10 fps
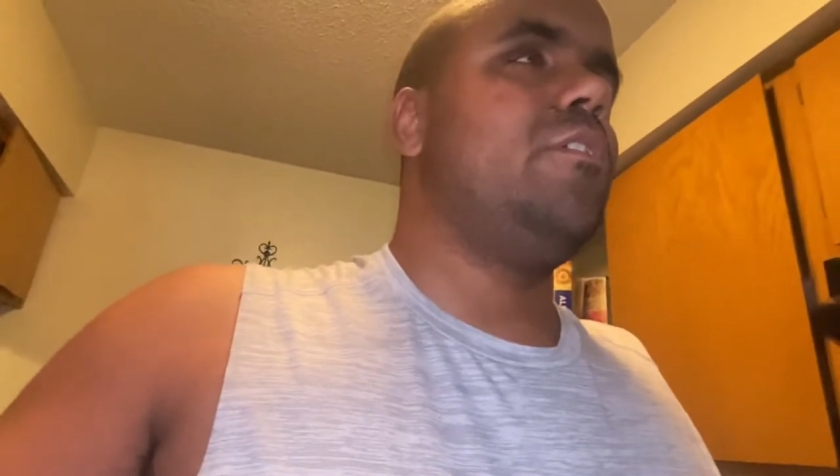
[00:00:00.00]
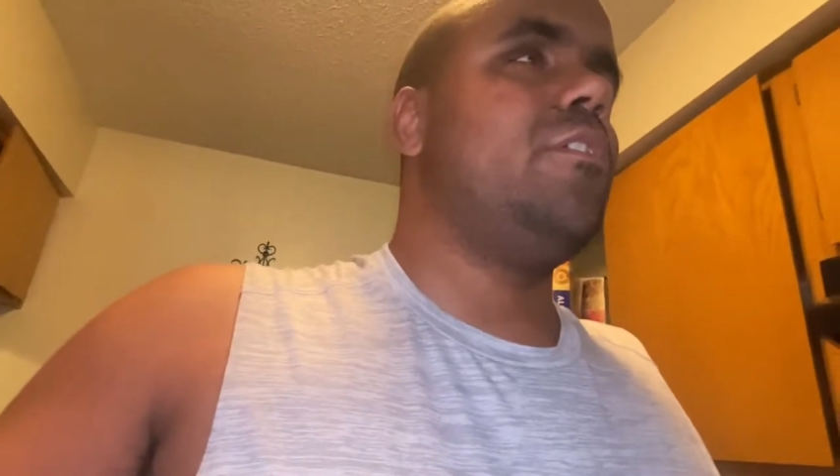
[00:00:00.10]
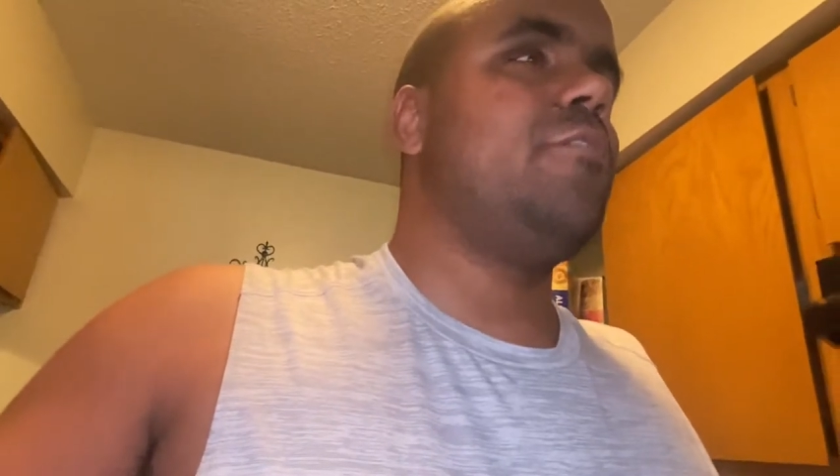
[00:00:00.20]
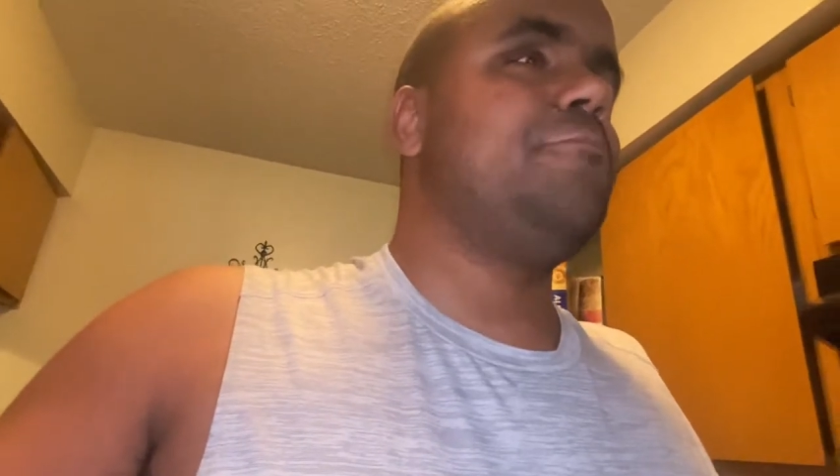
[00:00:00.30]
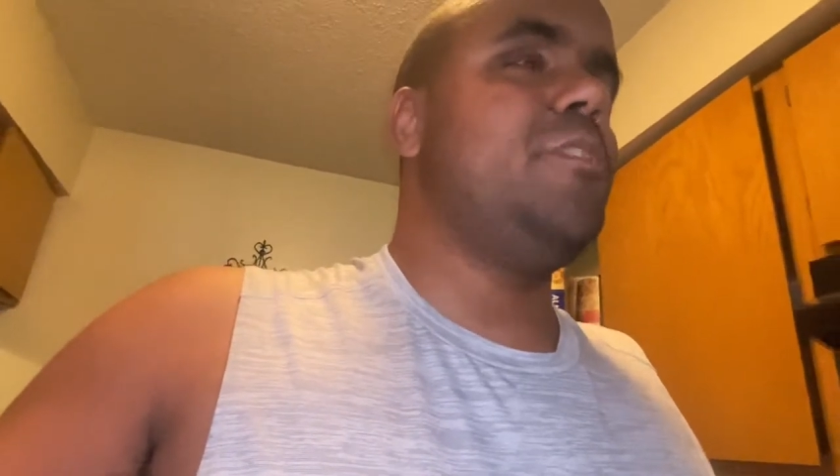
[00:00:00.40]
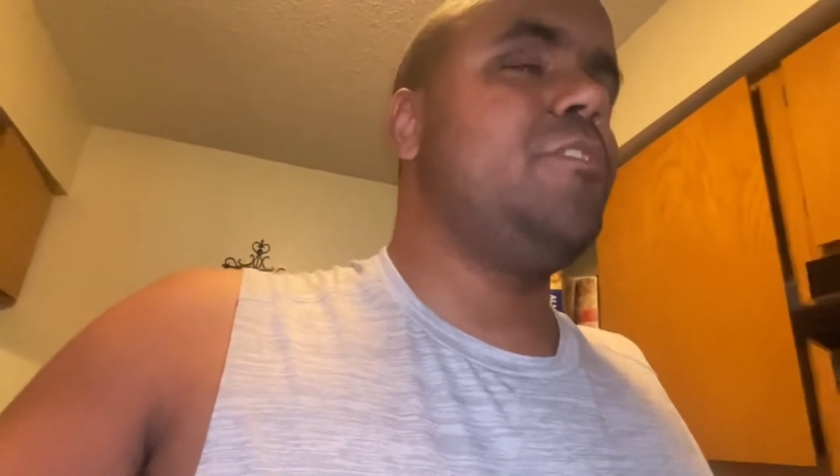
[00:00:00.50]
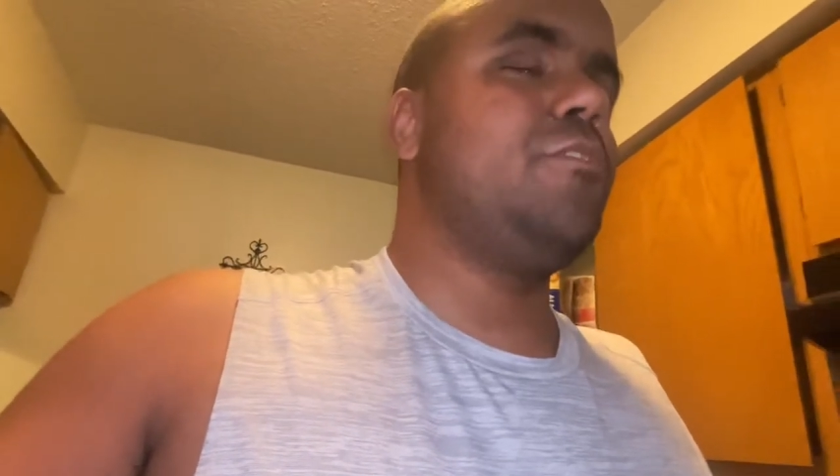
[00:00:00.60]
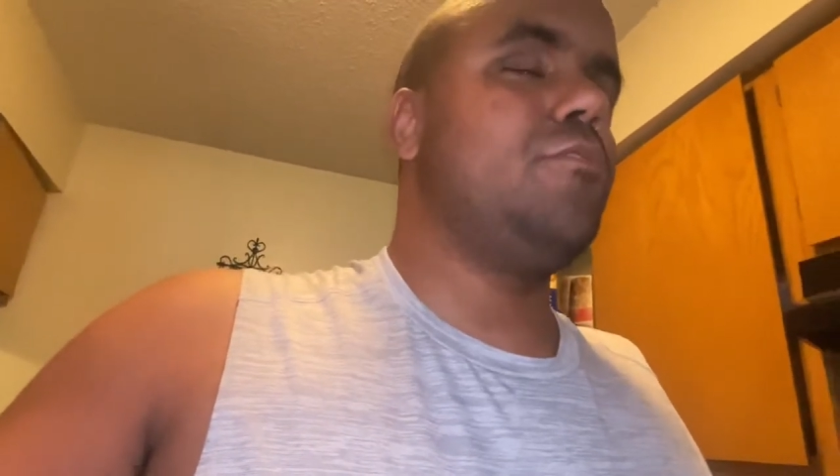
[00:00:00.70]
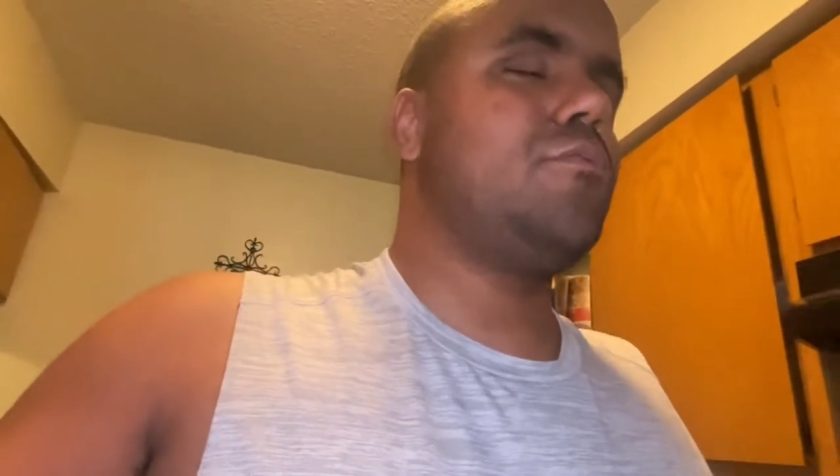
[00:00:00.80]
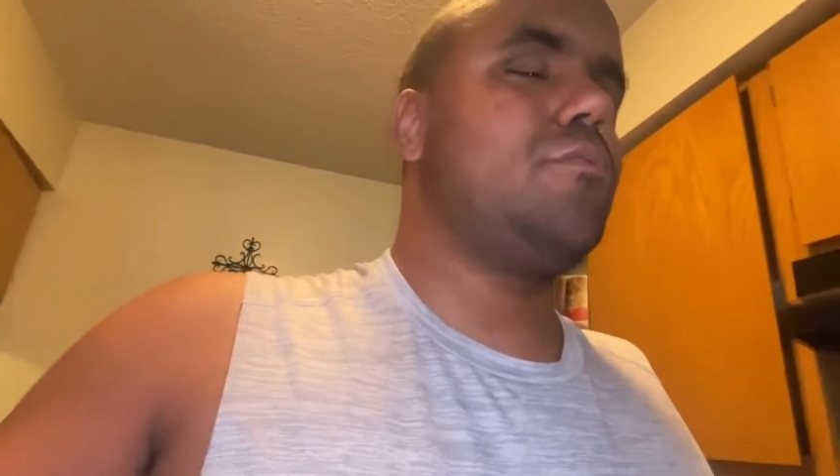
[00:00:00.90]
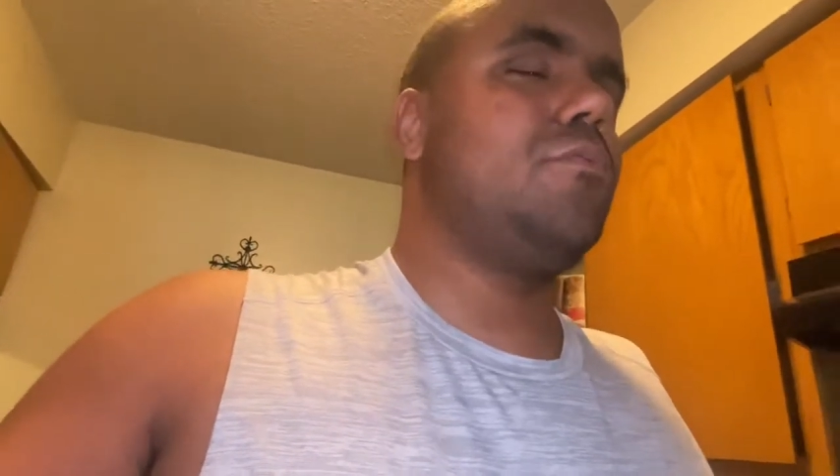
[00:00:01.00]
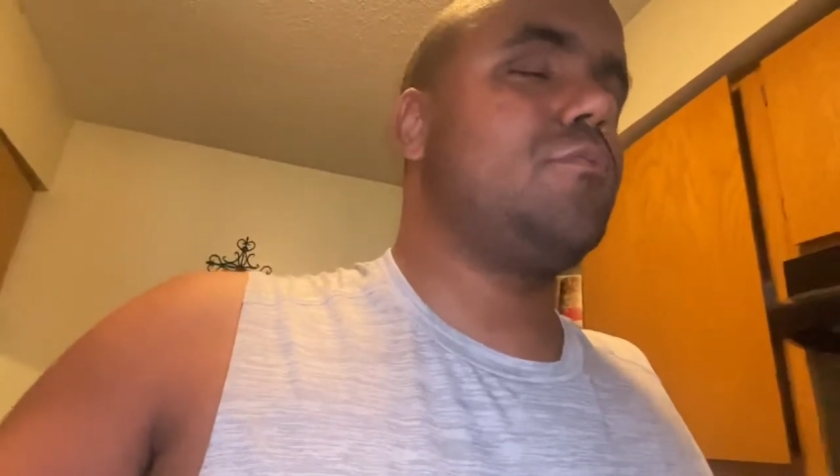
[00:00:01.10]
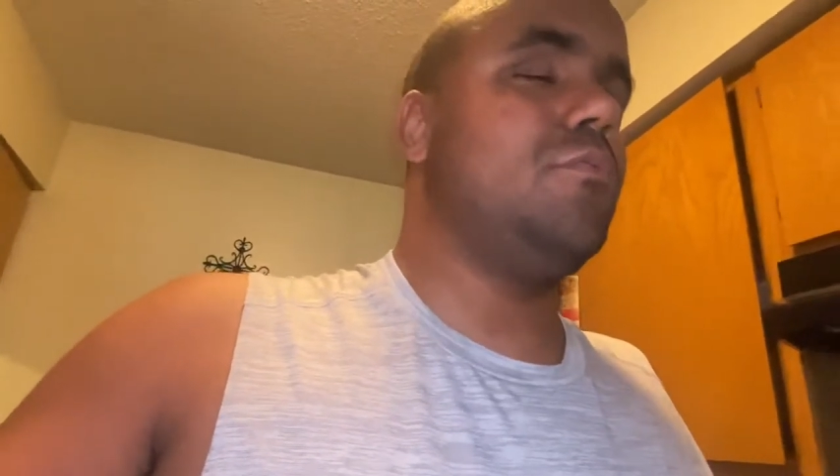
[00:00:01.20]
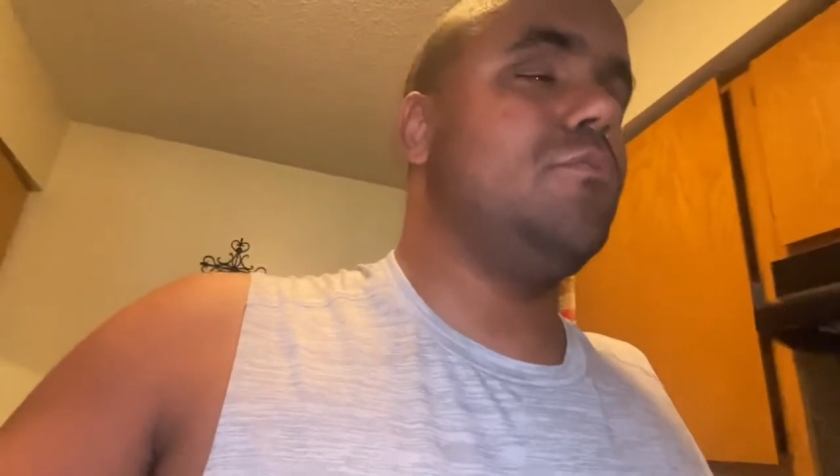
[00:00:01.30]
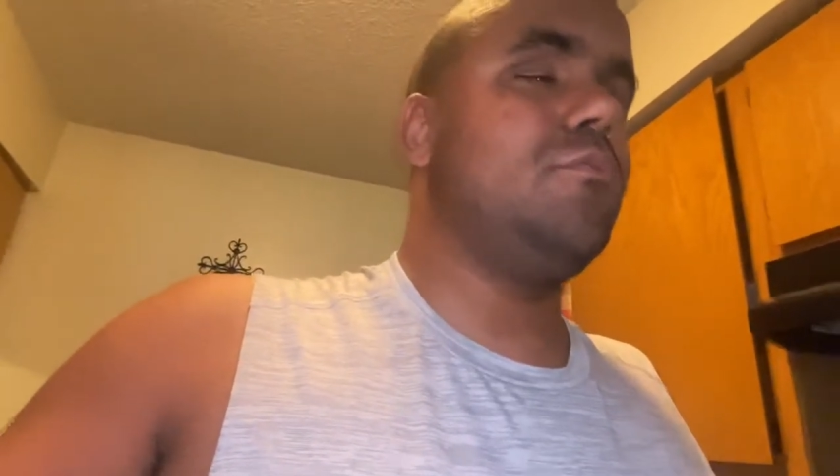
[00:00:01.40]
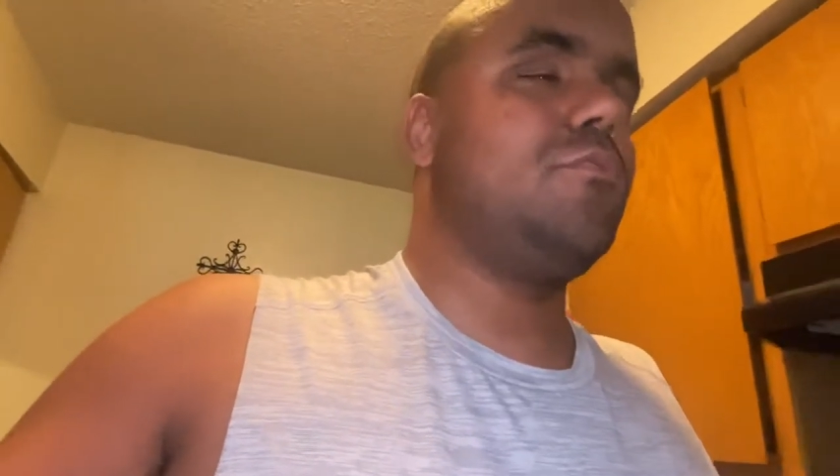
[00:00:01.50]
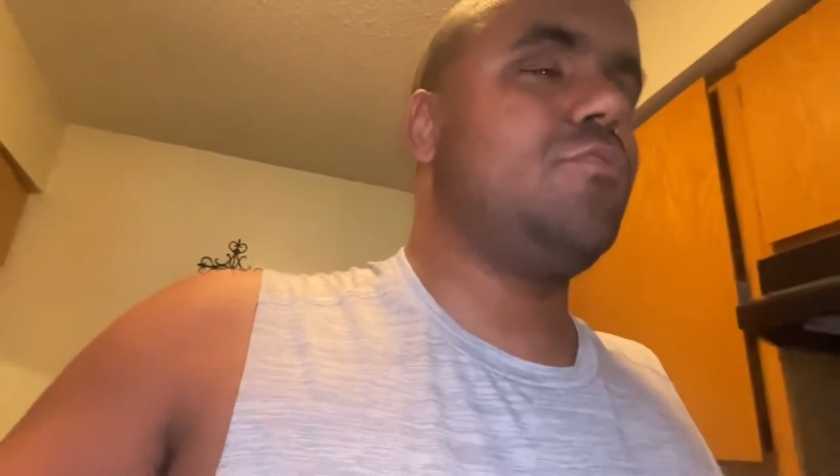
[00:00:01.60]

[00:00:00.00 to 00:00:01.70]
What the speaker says: I've made a decision